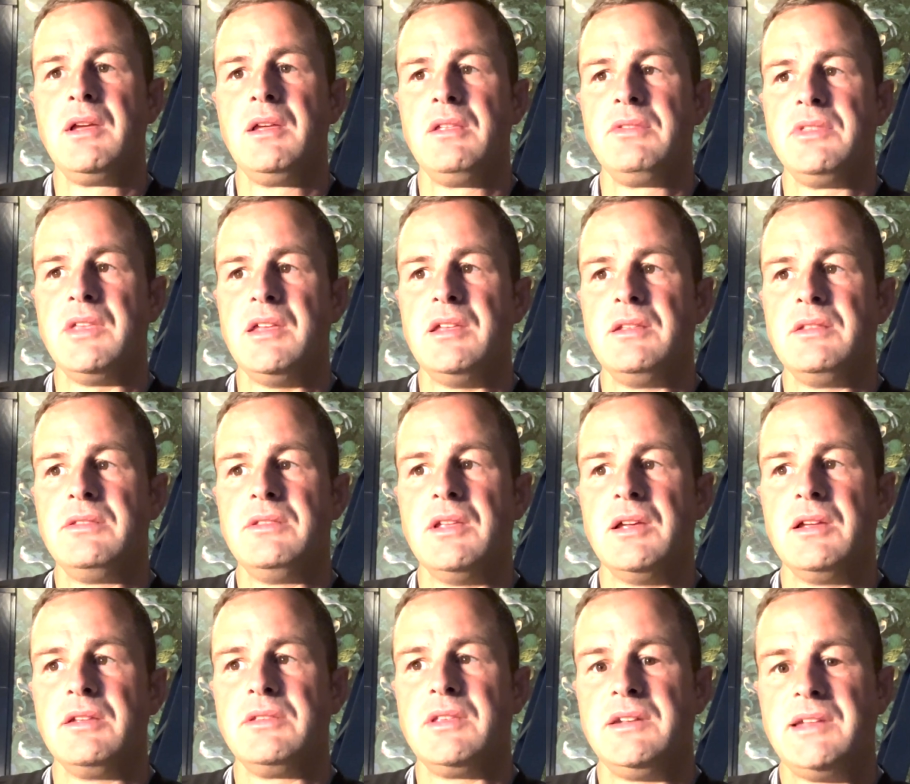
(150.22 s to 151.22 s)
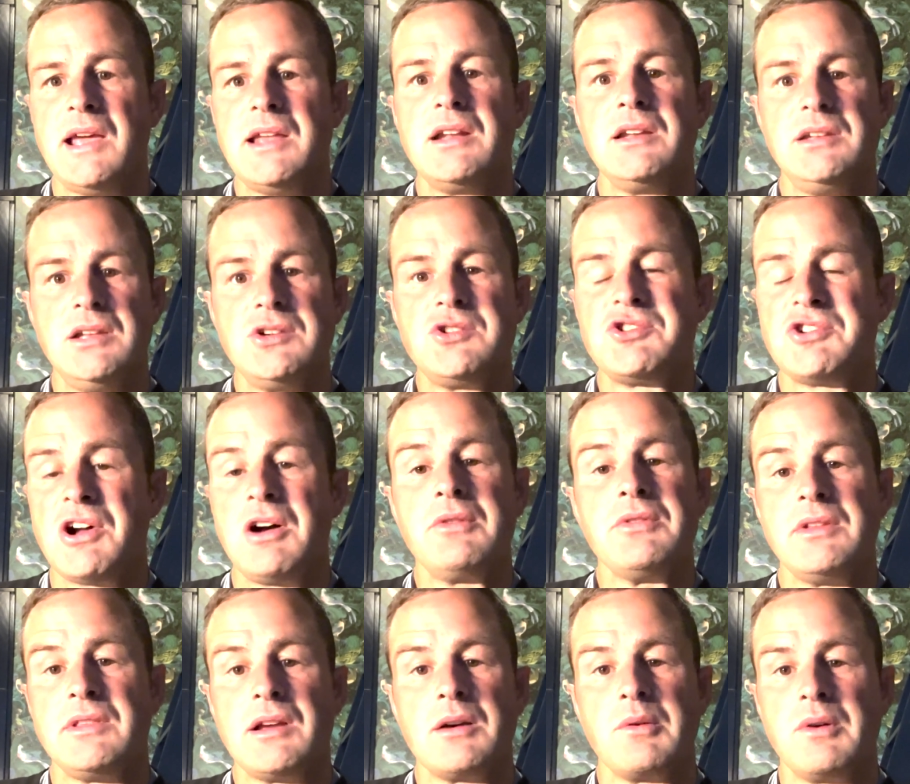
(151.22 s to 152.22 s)
the data did show
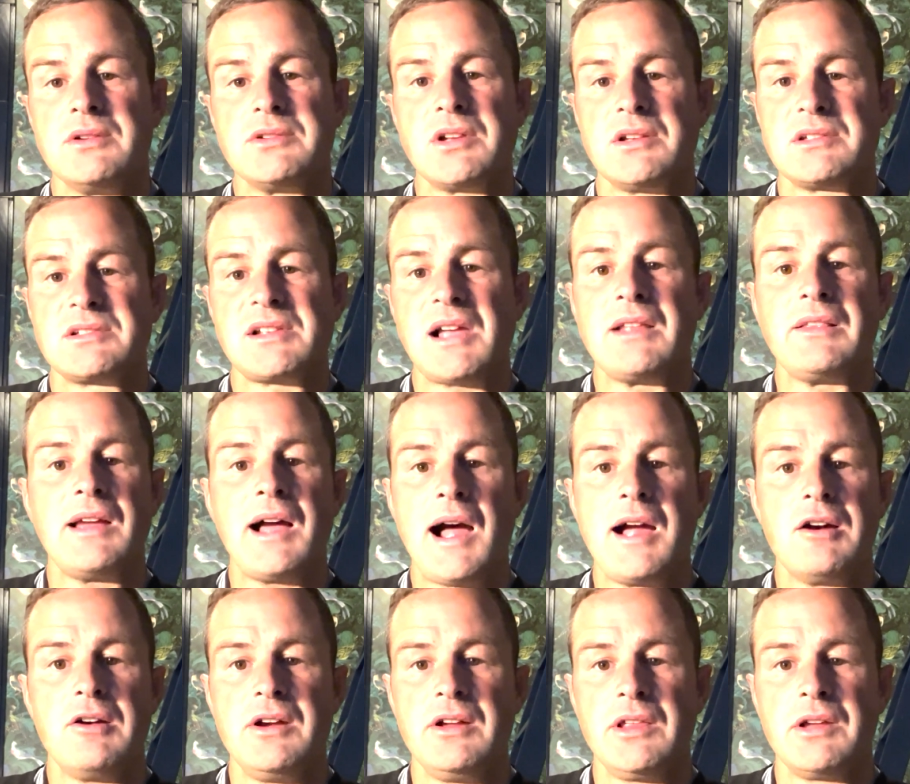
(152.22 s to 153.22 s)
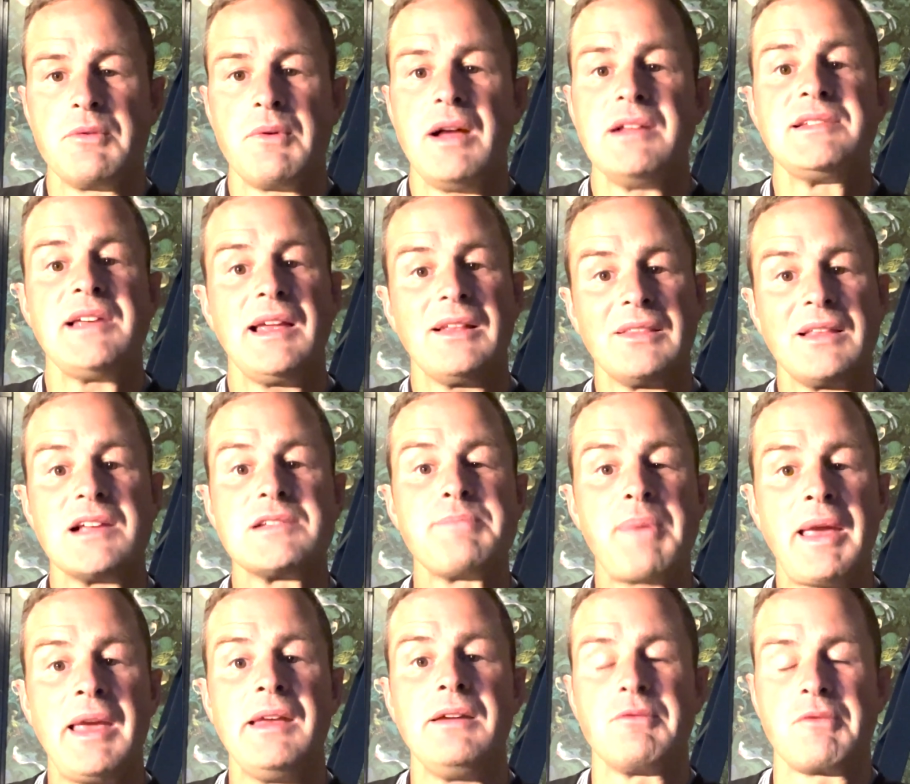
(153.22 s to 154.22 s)
that there was a slightly higher healing rates and less
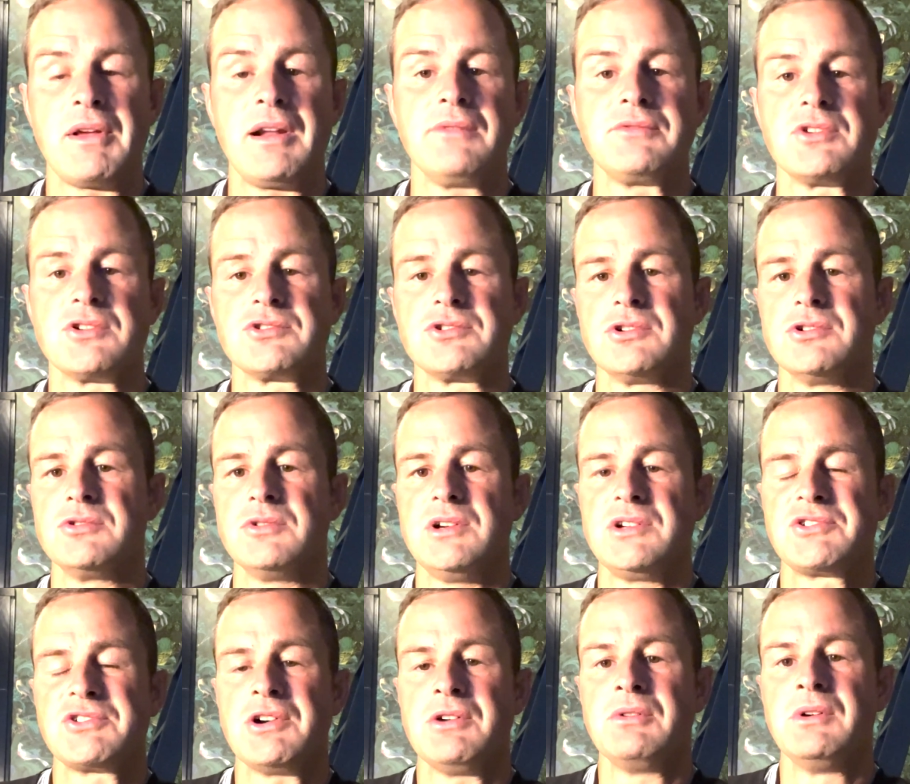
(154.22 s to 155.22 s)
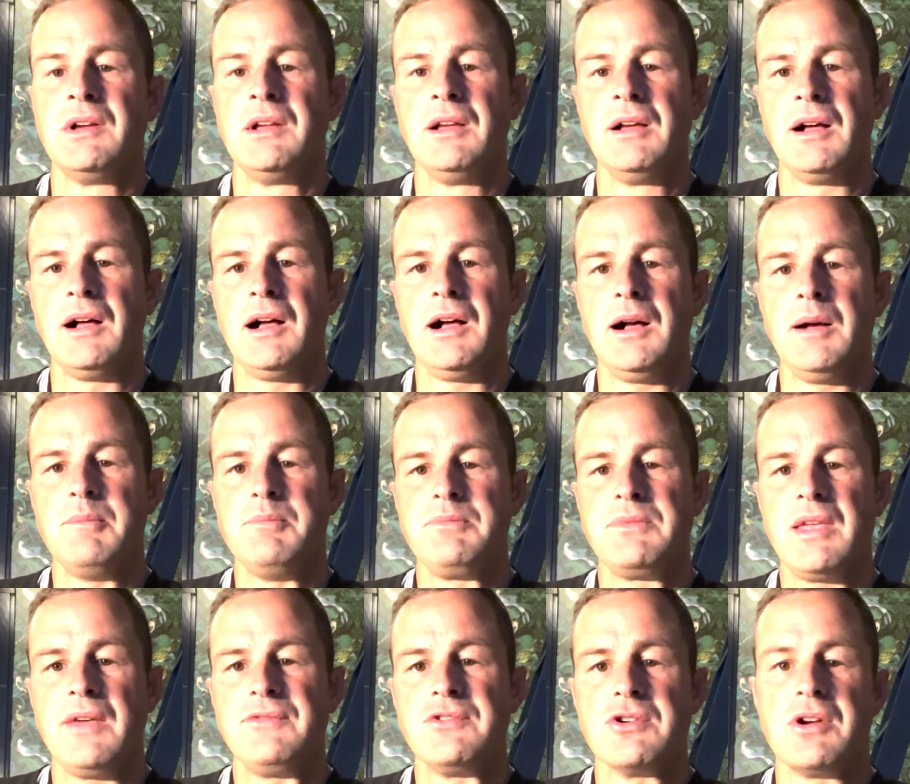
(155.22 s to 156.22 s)
pain right after surgery. So
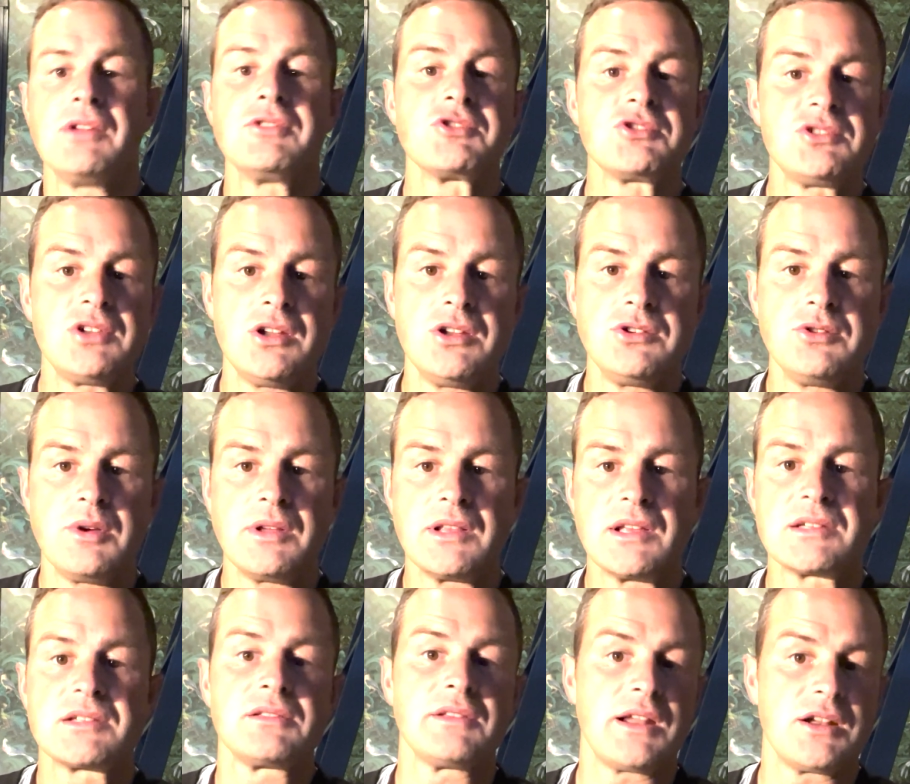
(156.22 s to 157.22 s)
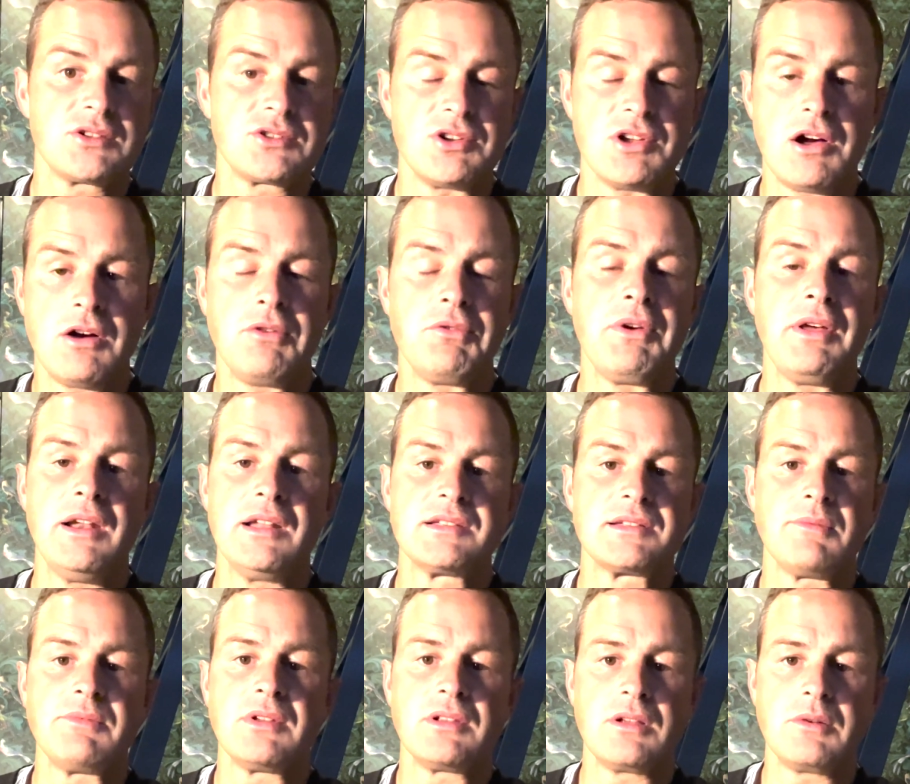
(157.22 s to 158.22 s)
if you're interested in doing this, let us know, and it's
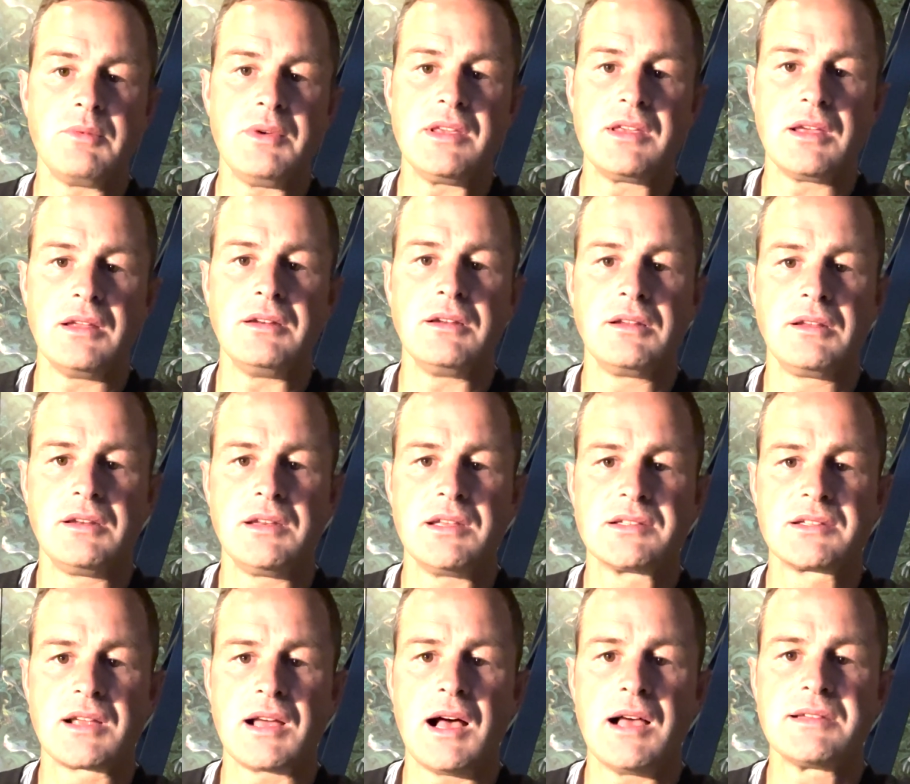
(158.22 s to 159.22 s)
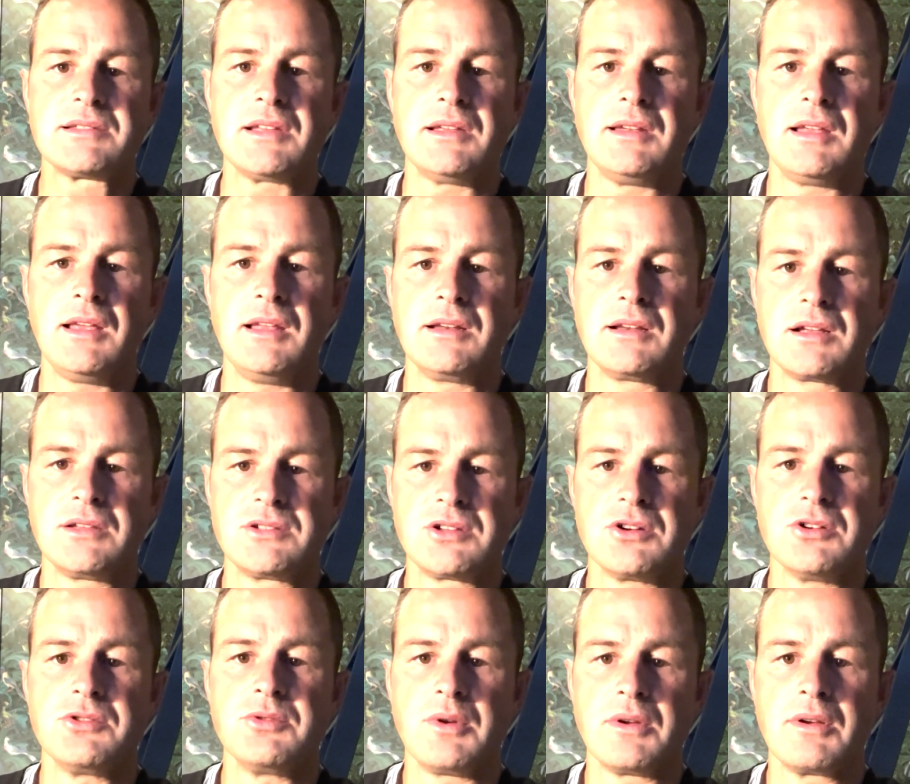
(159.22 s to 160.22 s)
something that we can discuss and
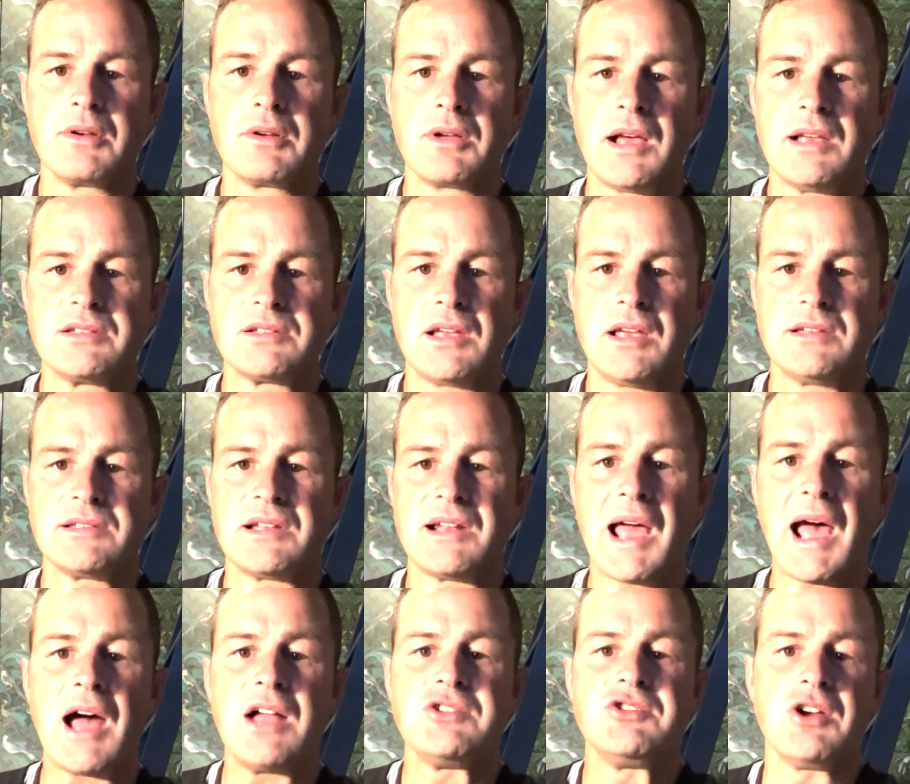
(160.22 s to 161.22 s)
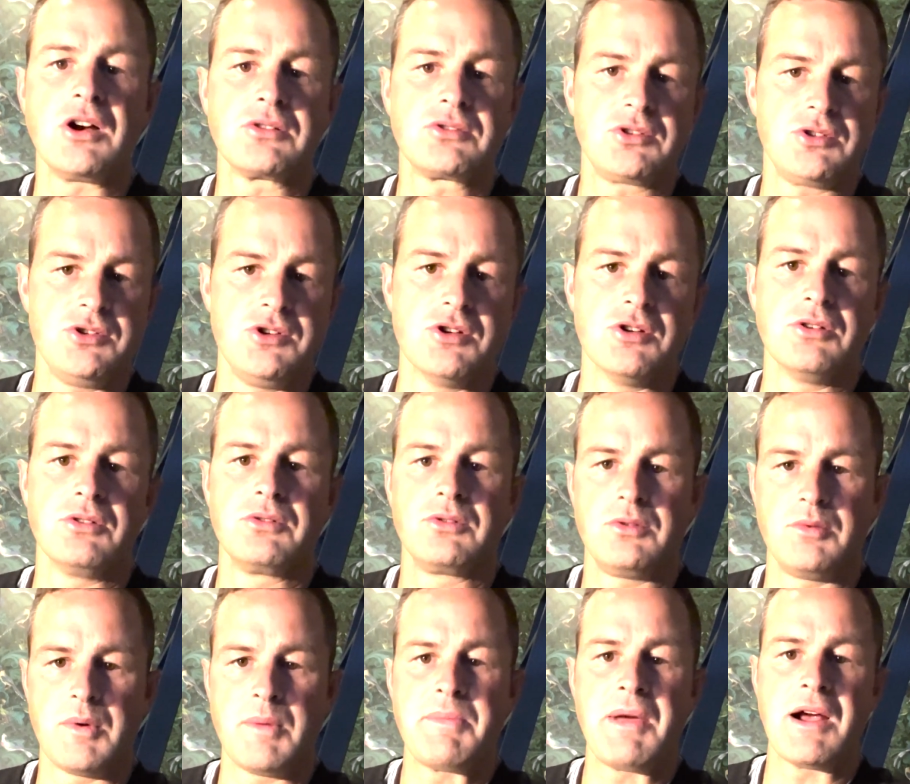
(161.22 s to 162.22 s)
consider doing as an adjunct to your
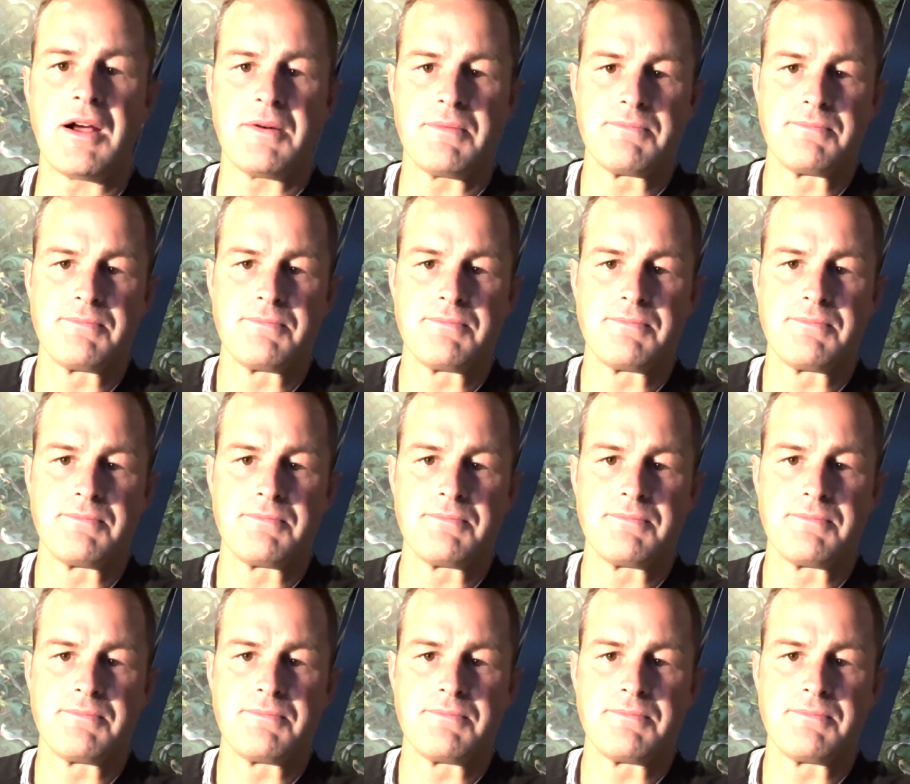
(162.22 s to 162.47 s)
repair.